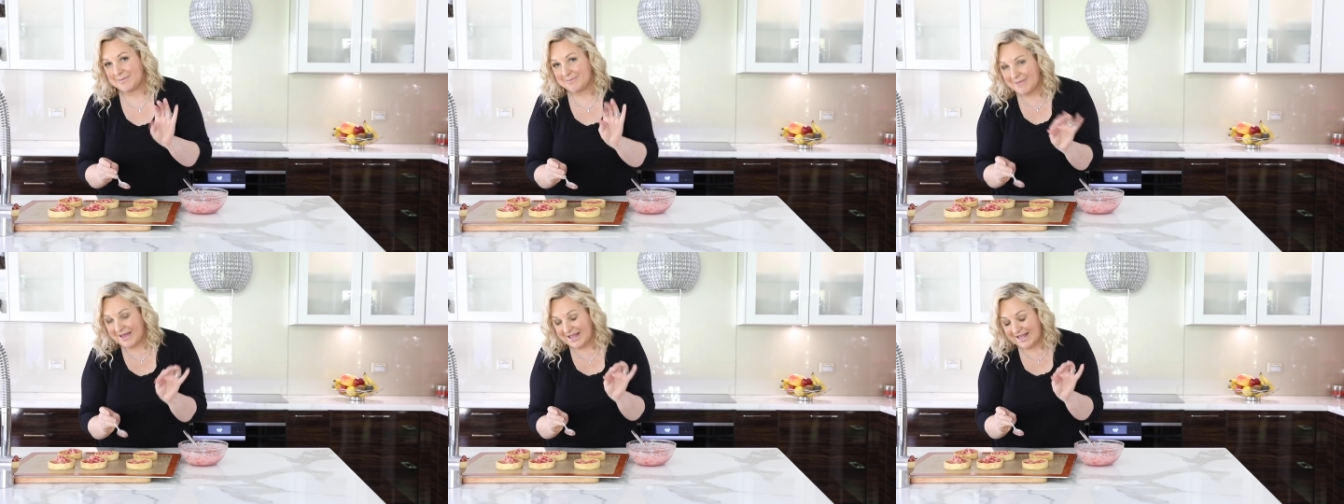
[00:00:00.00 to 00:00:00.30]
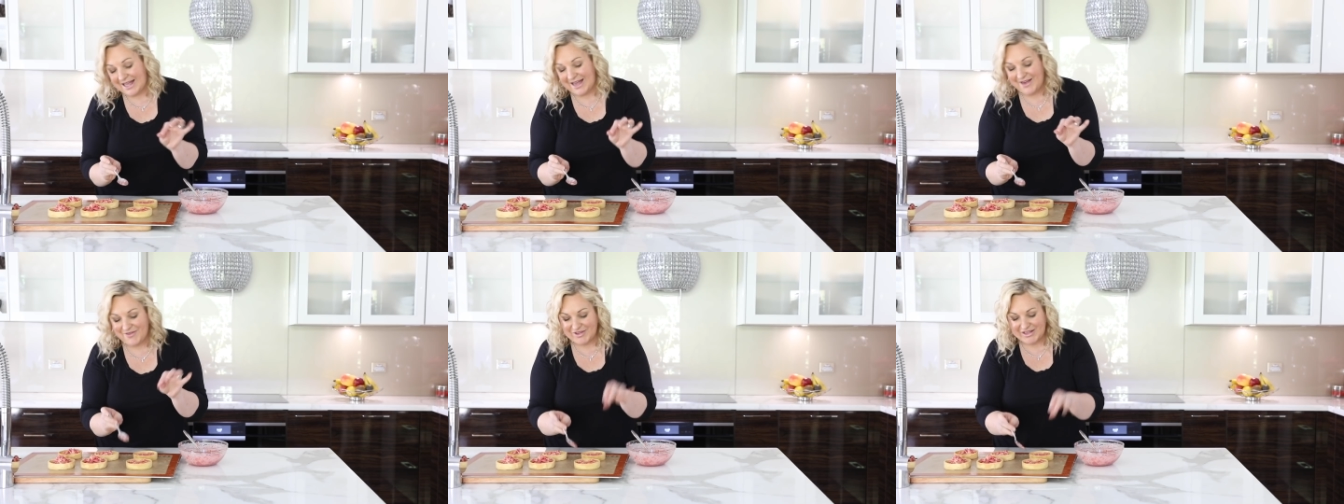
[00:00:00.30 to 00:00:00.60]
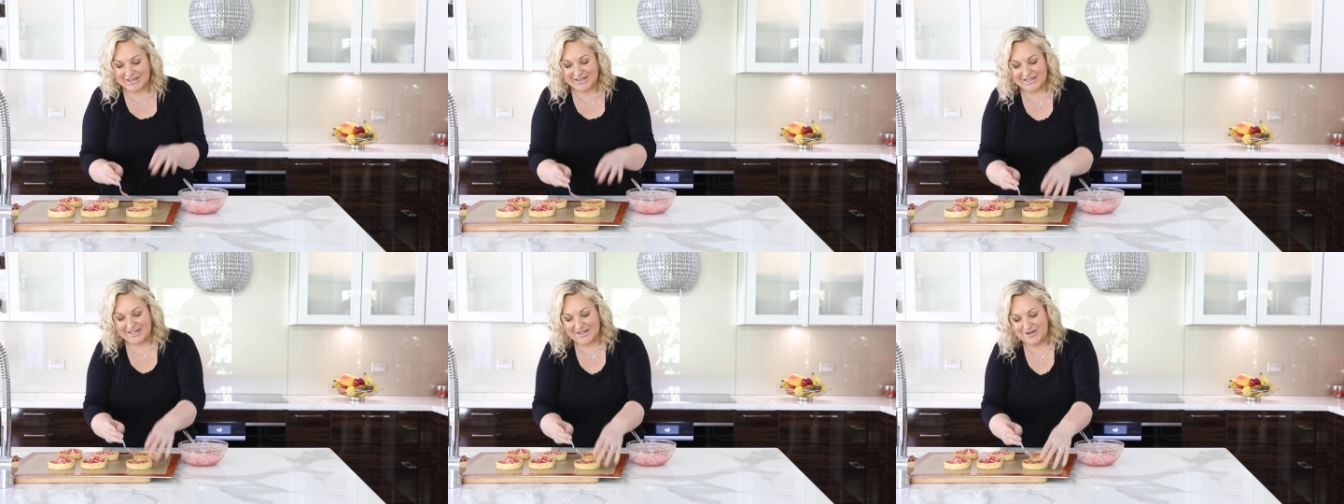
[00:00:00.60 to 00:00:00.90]
may have a
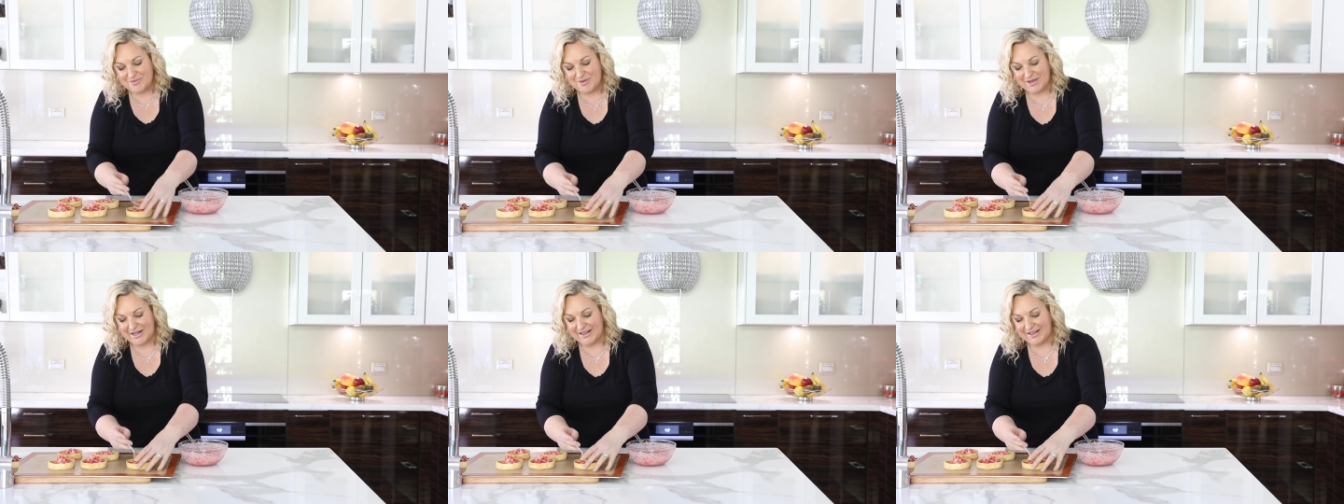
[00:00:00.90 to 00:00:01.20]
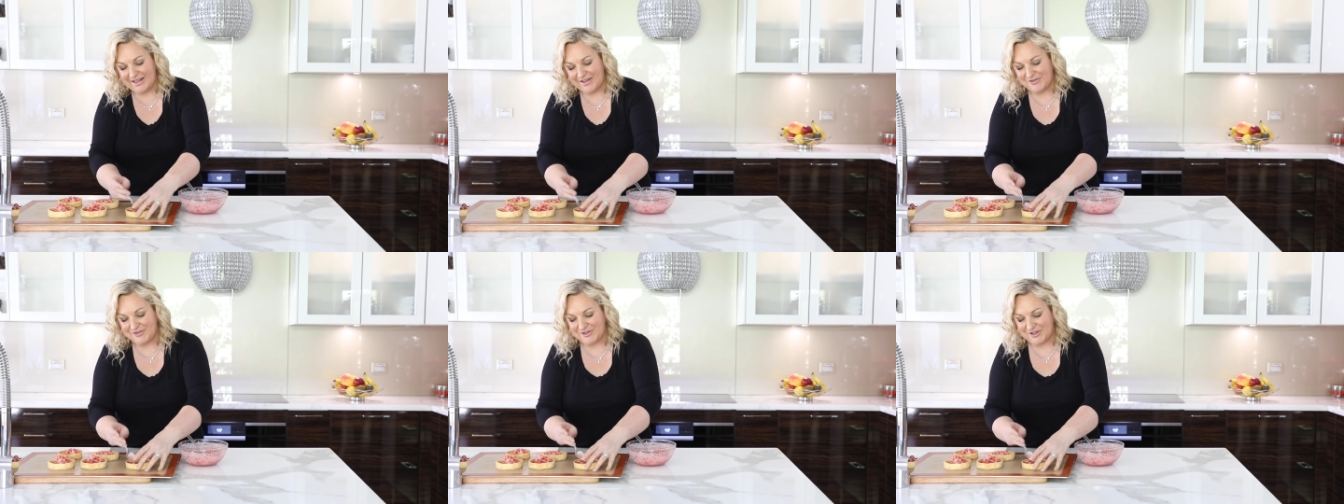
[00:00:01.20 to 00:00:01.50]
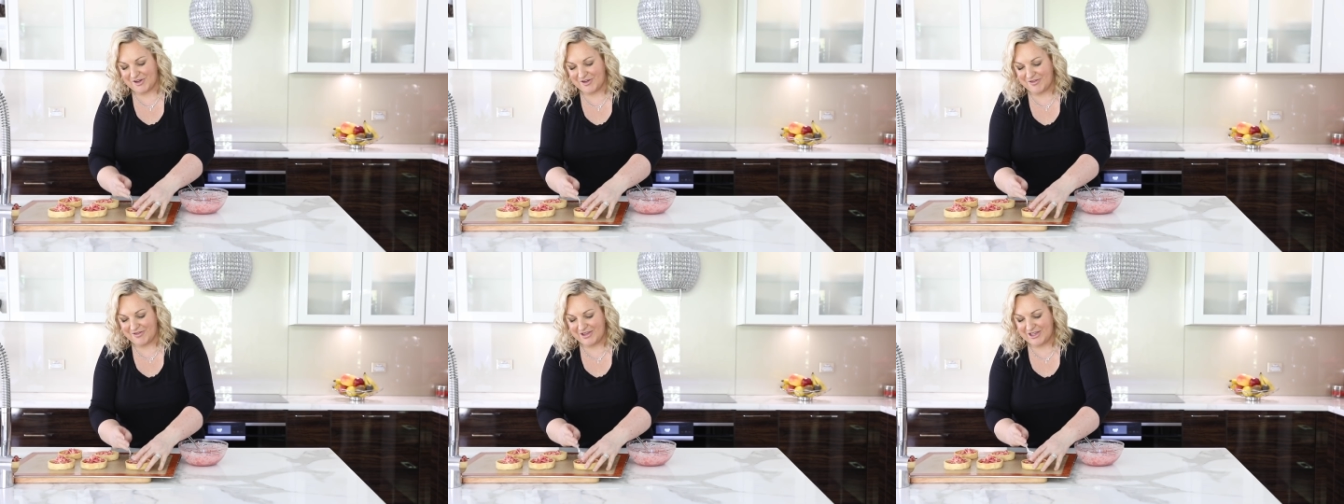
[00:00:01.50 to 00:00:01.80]
little bit left
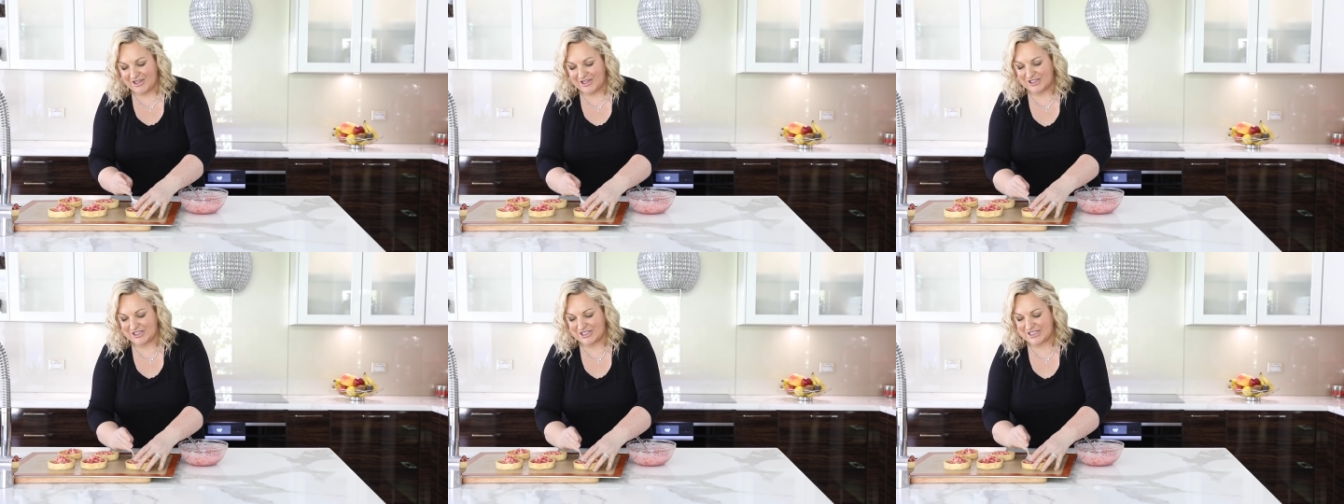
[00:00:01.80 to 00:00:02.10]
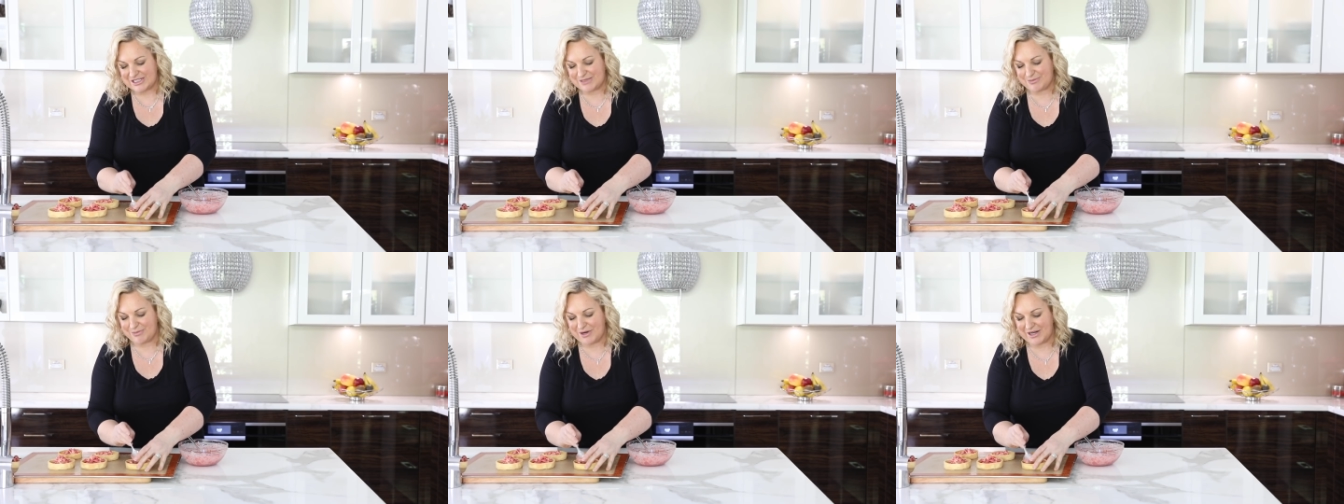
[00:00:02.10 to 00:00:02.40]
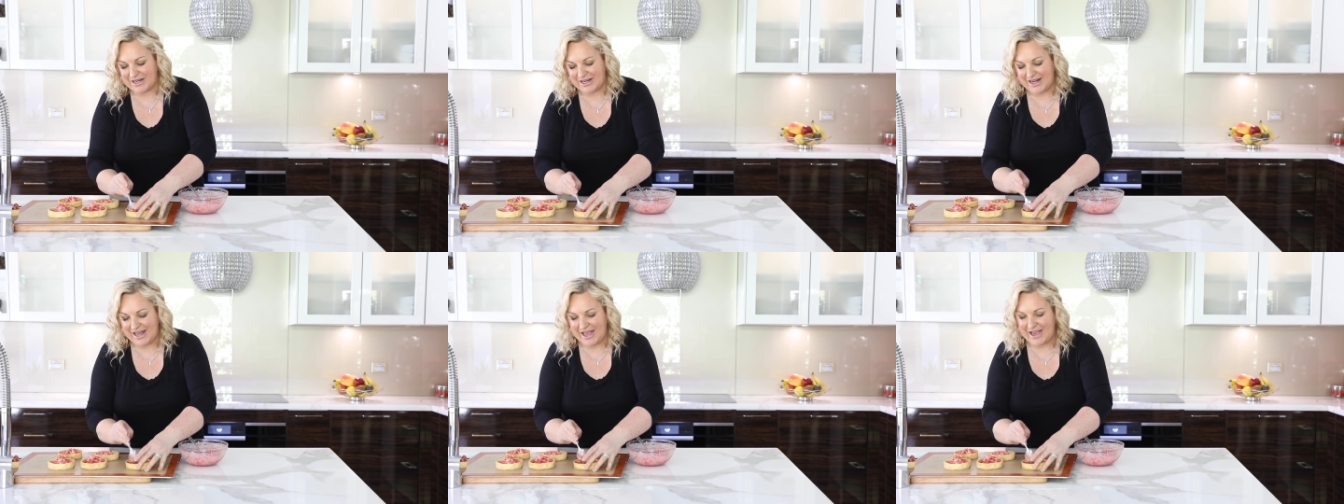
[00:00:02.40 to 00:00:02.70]
over. You can just
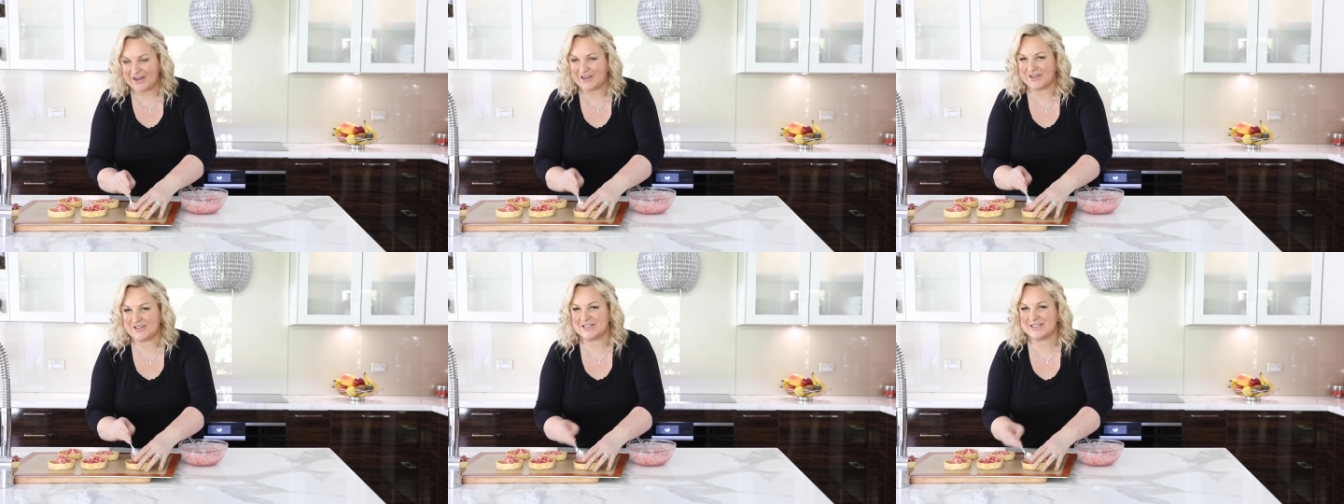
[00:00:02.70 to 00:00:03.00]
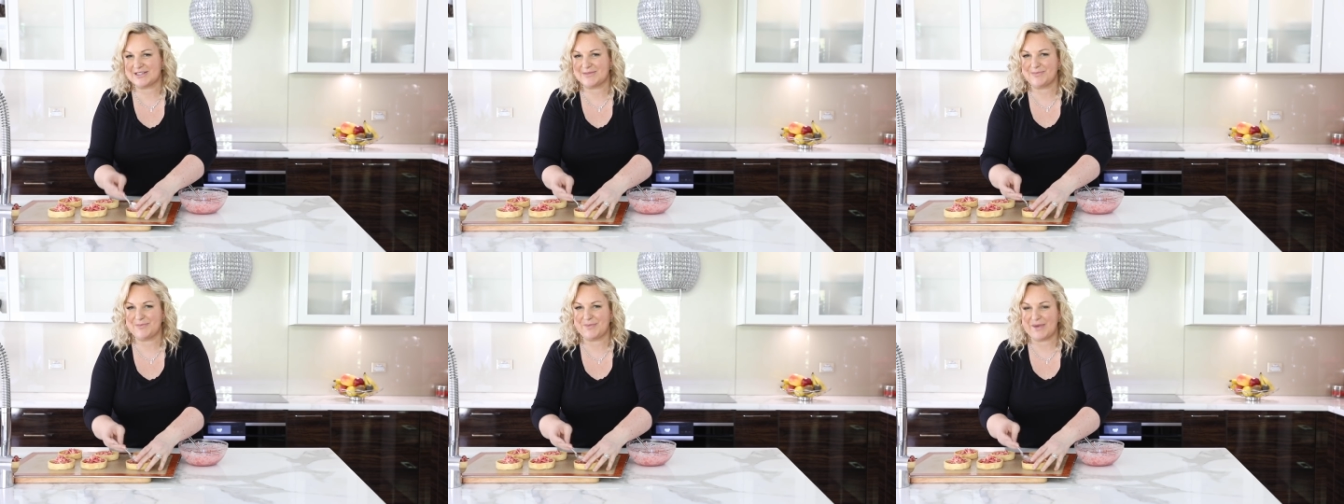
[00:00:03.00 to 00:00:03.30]
spread it out on some